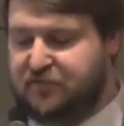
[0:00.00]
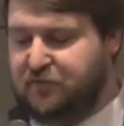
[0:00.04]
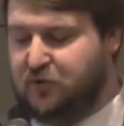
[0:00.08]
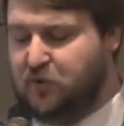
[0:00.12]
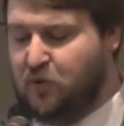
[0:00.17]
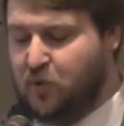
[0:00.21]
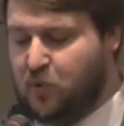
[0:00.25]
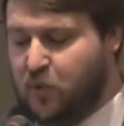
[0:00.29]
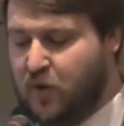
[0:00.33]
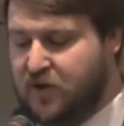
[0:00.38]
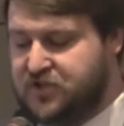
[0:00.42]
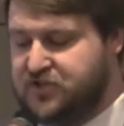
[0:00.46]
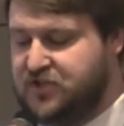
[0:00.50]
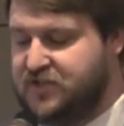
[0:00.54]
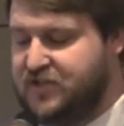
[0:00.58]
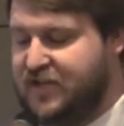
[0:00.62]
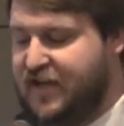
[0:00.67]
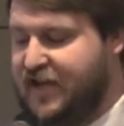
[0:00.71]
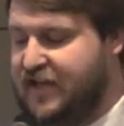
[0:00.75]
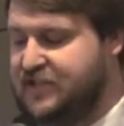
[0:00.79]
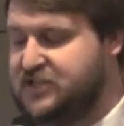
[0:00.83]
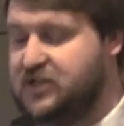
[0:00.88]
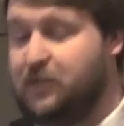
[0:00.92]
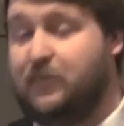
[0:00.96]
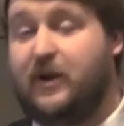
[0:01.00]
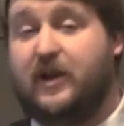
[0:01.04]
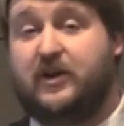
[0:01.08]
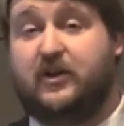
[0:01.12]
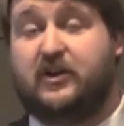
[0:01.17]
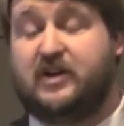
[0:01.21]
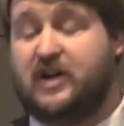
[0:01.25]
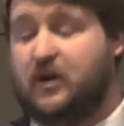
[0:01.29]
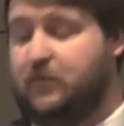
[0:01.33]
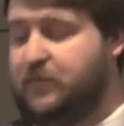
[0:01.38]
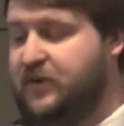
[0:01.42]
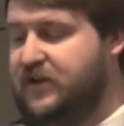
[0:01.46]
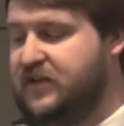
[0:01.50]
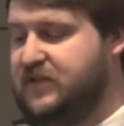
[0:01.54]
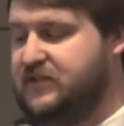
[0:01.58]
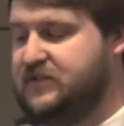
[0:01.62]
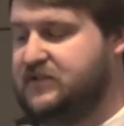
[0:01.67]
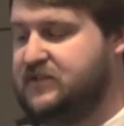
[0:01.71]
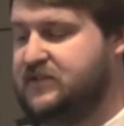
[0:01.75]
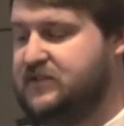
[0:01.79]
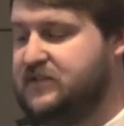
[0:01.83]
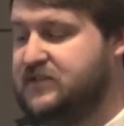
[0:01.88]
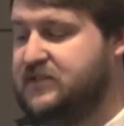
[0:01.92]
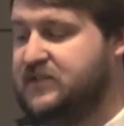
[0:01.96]
difficult question to answer about your company's
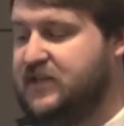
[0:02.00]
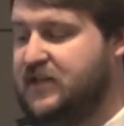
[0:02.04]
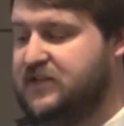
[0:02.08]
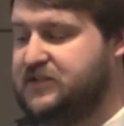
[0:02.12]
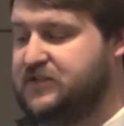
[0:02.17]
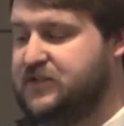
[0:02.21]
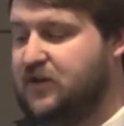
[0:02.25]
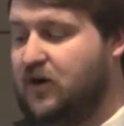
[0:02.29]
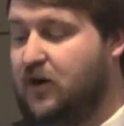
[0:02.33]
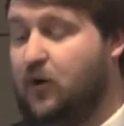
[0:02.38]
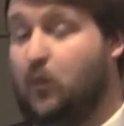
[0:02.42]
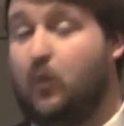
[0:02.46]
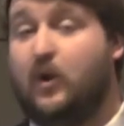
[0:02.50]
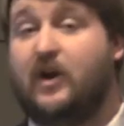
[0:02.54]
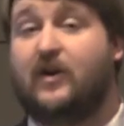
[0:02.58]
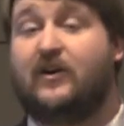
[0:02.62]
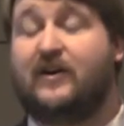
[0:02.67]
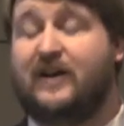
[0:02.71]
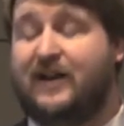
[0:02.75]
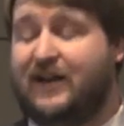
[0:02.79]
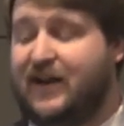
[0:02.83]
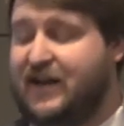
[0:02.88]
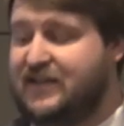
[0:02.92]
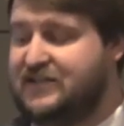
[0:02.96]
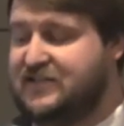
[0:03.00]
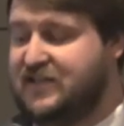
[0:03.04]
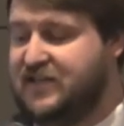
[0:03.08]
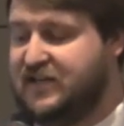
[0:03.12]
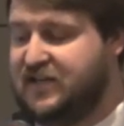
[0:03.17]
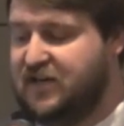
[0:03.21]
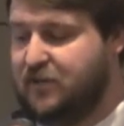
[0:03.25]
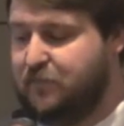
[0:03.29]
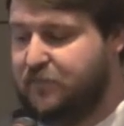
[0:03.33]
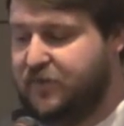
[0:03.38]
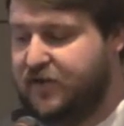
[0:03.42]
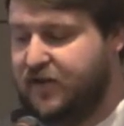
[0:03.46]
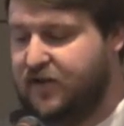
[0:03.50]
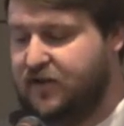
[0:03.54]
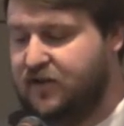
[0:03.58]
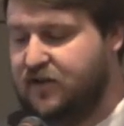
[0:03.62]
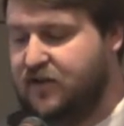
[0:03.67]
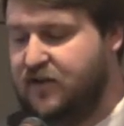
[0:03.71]
CSR. We're an IT company.